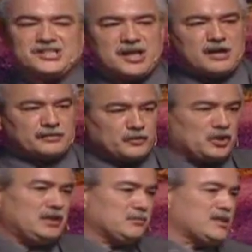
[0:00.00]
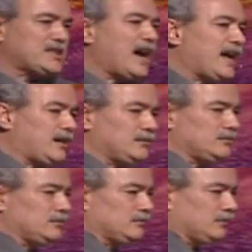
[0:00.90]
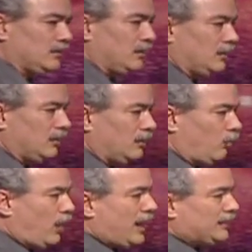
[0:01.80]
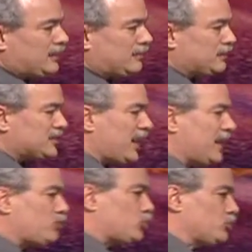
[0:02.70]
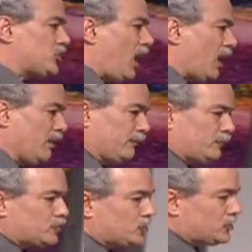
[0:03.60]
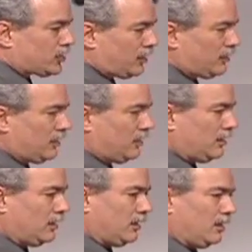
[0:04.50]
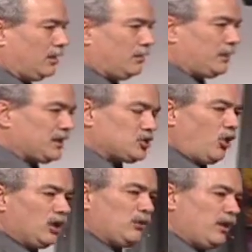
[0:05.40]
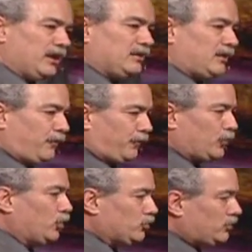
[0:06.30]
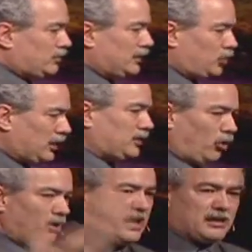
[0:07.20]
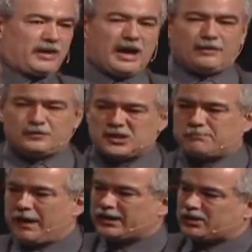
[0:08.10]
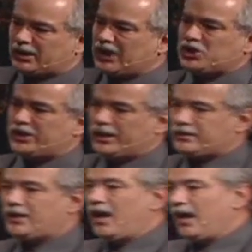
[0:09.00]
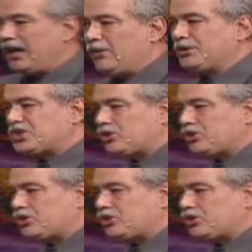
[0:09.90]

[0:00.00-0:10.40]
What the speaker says: out of three the Messiah? Why did Messiah choose the olives? Because the only way to get the fruit and to get the oil out of the olives is by crushing it. He was